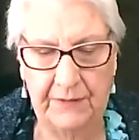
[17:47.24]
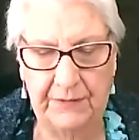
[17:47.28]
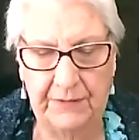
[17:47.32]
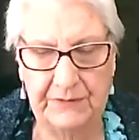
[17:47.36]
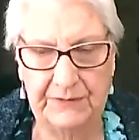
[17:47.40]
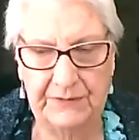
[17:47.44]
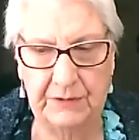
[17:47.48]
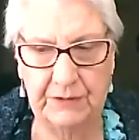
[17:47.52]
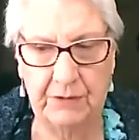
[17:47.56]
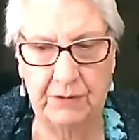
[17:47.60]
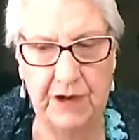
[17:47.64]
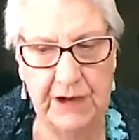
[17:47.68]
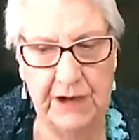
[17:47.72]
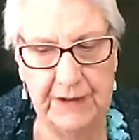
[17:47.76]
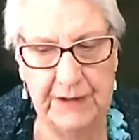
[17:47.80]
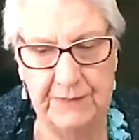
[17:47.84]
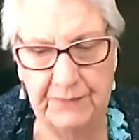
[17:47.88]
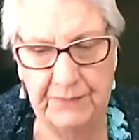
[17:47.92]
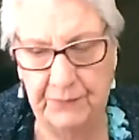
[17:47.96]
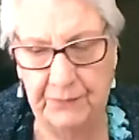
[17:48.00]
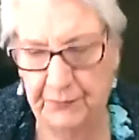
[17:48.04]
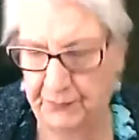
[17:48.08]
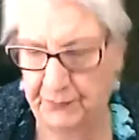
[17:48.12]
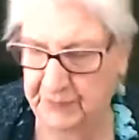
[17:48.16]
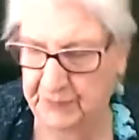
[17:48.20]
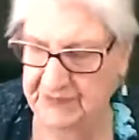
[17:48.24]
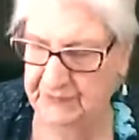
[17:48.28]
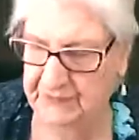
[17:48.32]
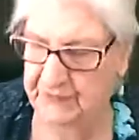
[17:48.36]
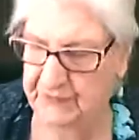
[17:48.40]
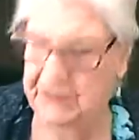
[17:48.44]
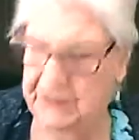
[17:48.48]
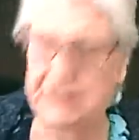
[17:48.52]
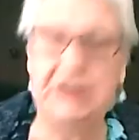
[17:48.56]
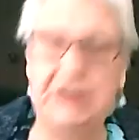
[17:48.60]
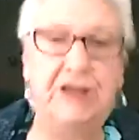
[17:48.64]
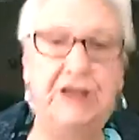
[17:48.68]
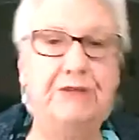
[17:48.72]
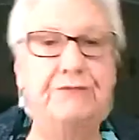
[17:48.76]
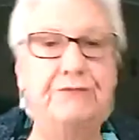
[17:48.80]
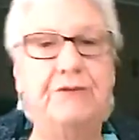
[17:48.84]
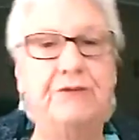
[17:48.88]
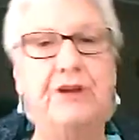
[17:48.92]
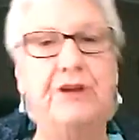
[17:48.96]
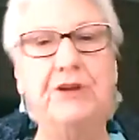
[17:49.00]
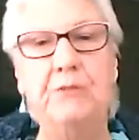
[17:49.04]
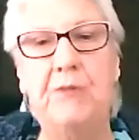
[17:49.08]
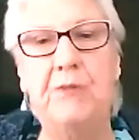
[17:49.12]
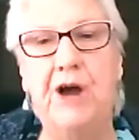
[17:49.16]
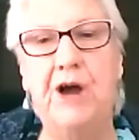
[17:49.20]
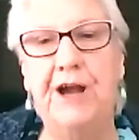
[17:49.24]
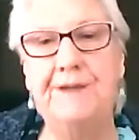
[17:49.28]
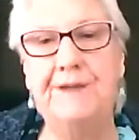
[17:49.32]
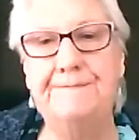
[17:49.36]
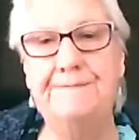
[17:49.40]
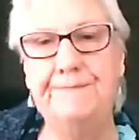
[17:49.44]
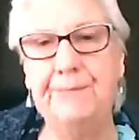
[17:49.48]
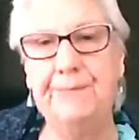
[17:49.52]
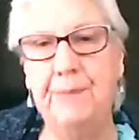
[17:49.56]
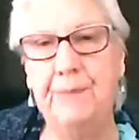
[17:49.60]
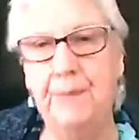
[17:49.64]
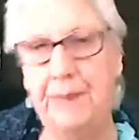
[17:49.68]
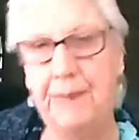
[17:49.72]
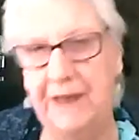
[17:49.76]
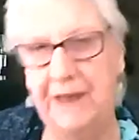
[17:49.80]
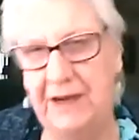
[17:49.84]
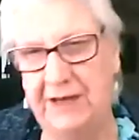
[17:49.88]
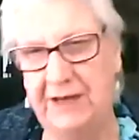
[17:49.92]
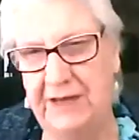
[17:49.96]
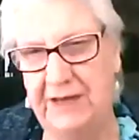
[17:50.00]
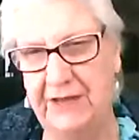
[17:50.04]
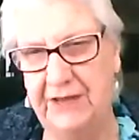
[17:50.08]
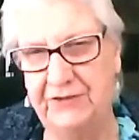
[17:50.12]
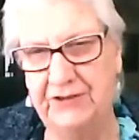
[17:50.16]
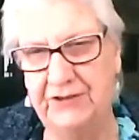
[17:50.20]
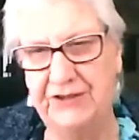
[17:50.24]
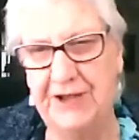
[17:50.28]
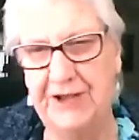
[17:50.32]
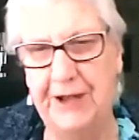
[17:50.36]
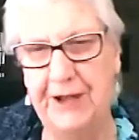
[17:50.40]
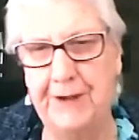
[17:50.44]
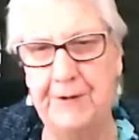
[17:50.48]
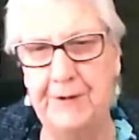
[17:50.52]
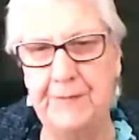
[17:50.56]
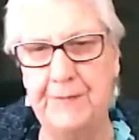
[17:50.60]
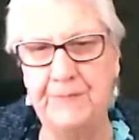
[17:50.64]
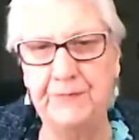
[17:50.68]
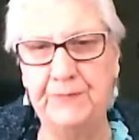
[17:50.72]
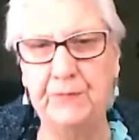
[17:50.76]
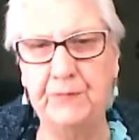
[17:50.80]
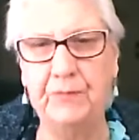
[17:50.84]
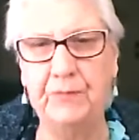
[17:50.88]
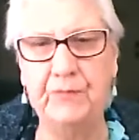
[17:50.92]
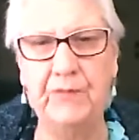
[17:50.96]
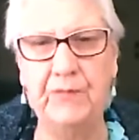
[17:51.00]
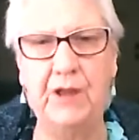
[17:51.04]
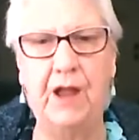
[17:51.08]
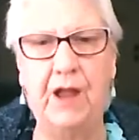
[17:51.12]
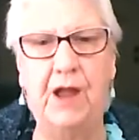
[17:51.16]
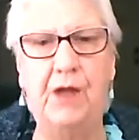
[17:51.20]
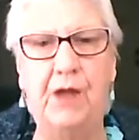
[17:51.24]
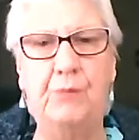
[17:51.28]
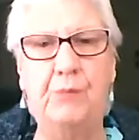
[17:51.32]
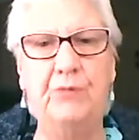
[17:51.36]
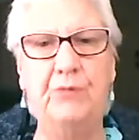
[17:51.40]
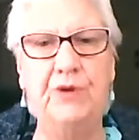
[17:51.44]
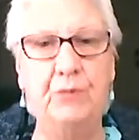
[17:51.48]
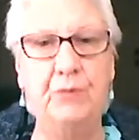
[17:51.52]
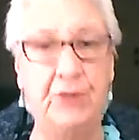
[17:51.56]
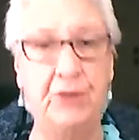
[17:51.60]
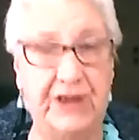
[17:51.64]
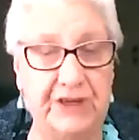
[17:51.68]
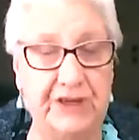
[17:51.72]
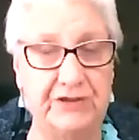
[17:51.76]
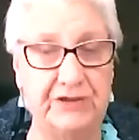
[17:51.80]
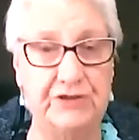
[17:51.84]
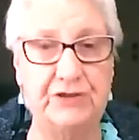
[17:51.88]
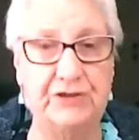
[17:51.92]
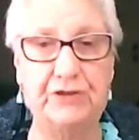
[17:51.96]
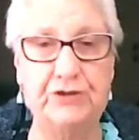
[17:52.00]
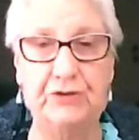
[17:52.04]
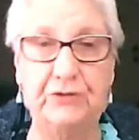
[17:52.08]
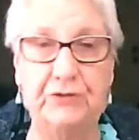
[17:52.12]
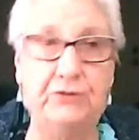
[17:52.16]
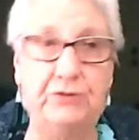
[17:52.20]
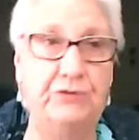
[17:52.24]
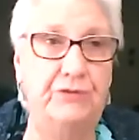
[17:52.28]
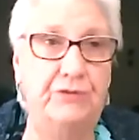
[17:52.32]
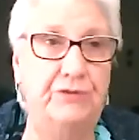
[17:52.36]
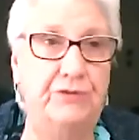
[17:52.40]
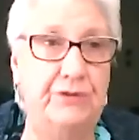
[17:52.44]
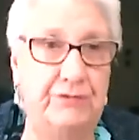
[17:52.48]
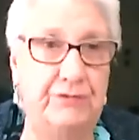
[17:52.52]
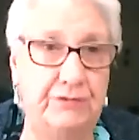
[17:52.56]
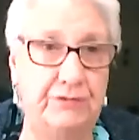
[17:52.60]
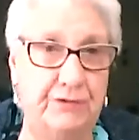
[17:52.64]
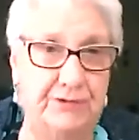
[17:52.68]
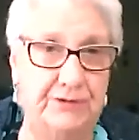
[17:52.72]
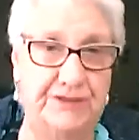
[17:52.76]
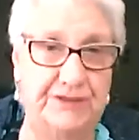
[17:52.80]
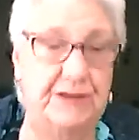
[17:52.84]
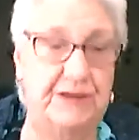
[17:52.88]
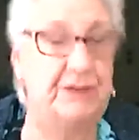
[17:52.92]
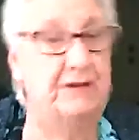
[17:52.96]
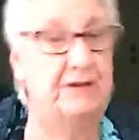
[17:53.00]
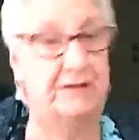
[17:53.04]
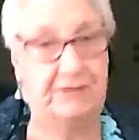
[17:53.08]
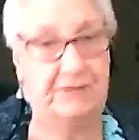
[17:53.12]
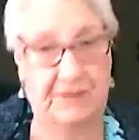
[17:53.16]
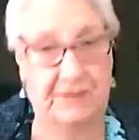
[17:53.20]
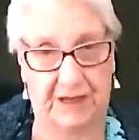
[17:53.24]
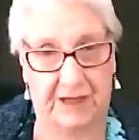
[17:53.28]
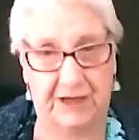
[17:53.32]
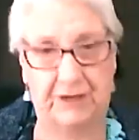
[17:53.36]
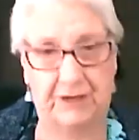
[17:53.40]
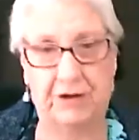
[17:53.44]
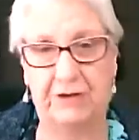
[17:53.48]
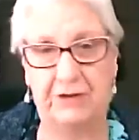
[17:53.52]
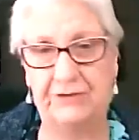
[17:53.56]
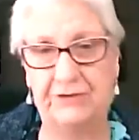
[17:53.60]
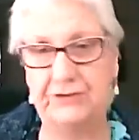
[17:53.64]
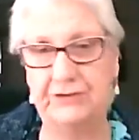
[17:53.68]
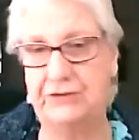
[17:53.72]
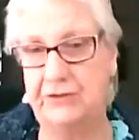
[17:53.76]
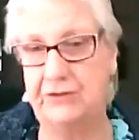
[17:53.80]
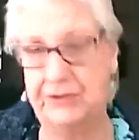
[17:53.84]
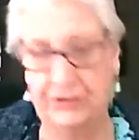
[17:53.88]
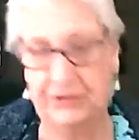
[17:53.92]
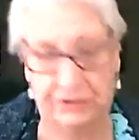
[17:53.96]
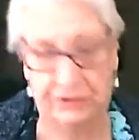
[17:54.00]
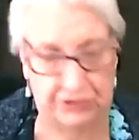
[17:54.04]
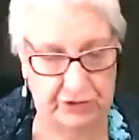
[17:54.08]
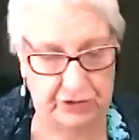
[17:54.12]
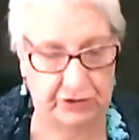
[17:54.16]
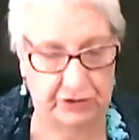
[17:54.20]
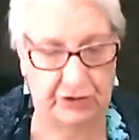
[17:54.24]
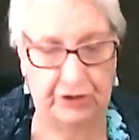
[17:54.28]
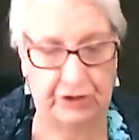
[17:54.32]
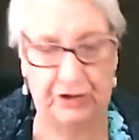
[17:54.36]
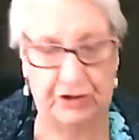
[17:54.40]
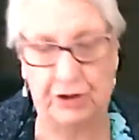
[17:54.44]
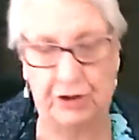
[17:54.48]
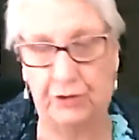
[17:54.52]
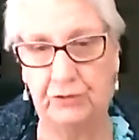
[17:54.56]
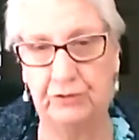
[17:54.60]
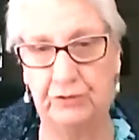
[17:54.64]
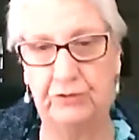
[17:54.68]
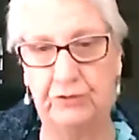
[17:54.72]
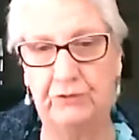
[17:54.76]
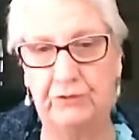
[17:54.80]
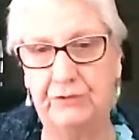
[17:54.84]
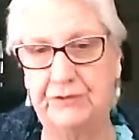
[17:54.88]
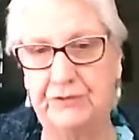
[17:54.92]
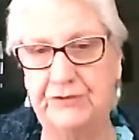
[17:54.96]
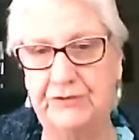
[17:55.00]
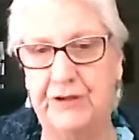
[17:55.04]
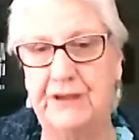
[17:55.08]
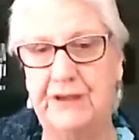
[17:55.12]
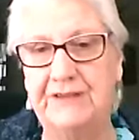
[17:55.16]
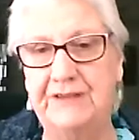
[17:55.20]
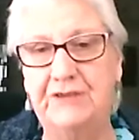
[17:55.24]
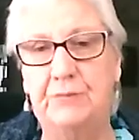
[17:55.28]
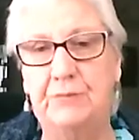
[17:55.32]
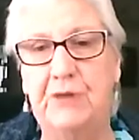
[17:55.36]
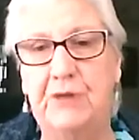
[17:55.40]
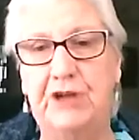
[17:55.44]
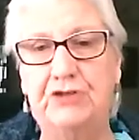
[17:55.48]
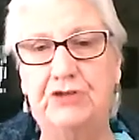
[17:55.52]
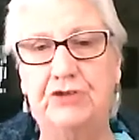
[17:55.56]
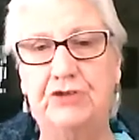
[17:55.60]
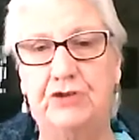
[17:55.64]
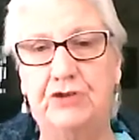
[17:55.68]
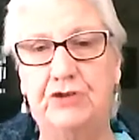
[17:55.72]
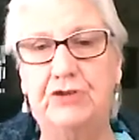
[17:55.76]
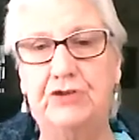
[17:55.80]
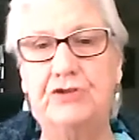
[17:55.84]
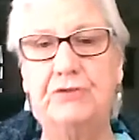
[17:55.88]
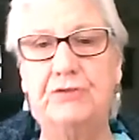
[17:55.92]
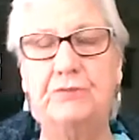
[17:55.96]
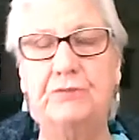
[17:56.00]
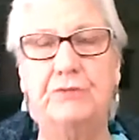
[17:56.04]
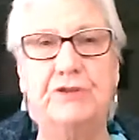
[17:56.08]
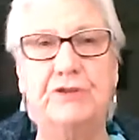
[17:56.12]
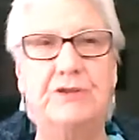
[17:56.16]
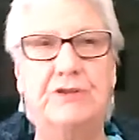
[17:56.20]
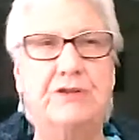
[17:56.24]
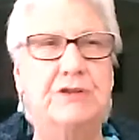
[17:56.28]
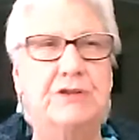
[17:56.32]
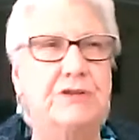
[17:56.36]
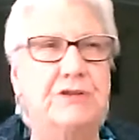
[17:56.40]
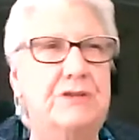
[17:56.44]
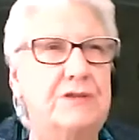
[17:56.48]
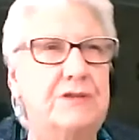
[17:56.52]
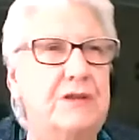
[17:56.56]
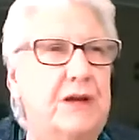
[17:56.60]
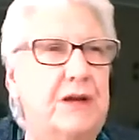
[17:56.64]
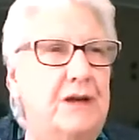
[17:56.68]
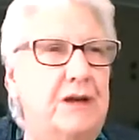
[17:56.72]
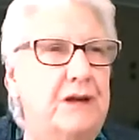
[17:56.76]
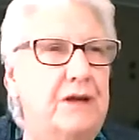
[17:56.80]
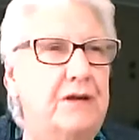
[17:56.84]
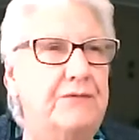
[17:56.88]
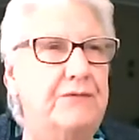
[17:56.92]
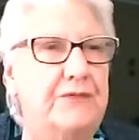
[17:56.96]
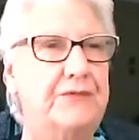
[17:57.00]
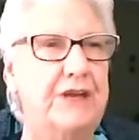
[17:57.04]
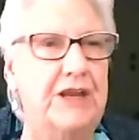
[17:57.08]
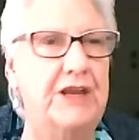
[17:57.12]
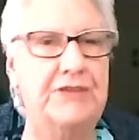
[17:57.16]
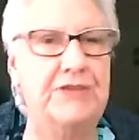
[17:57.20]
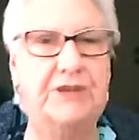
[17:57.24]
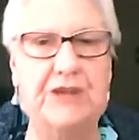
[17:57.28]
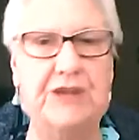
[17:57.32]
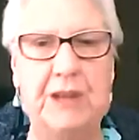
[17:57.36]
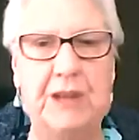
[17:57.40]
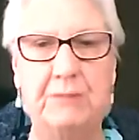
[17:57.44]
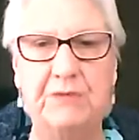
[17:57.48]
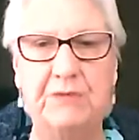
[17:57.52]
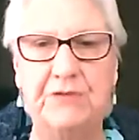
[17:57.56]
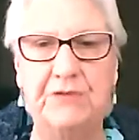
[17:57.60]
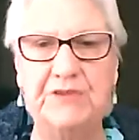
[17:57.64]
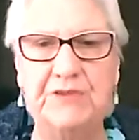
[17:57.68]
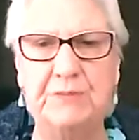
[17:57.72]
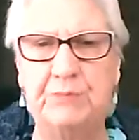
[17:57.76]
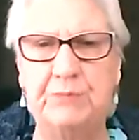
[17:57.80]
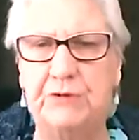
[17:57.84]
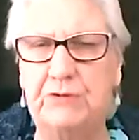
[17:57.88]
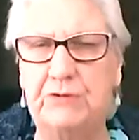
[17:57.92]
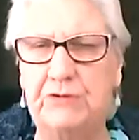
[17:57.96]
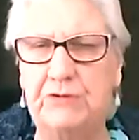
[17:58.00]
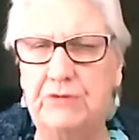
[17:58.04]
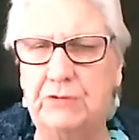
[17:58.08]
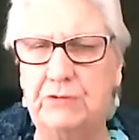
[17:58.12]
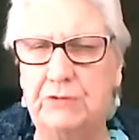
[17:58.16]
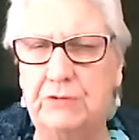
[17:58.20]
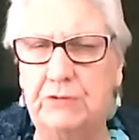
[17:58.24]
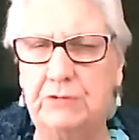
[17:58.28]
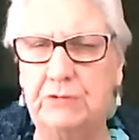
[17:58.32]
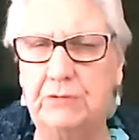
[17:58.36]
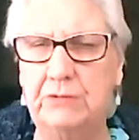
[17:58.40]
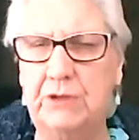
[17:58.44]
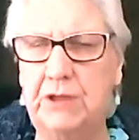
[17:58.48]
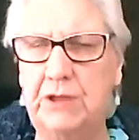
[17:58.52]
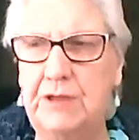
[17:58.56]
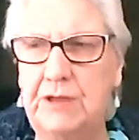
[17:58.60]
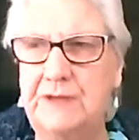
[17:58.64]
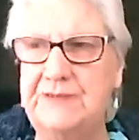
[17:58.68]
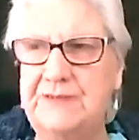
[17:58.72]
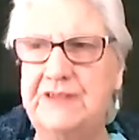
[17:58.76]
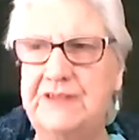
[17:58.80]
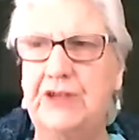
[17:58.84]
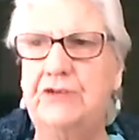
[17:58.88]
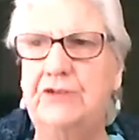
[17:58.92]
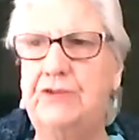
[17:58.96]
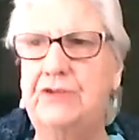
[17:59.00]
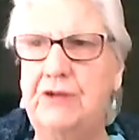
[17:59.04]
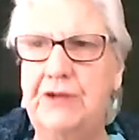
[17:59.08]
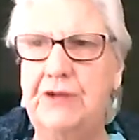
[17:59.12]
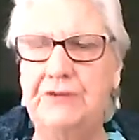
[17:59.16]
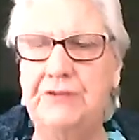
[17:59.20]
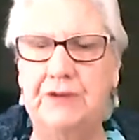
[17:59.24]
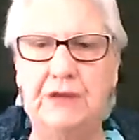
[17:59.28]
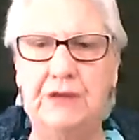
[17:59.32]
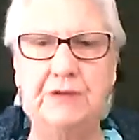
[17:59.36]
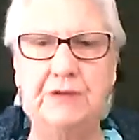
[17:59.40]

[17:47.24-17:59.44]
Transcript: So I was visiting a friend of mine in another town, and we went to, because he goes to the church, local Science of Mind church, which is, I forget the name of the spiritual center, I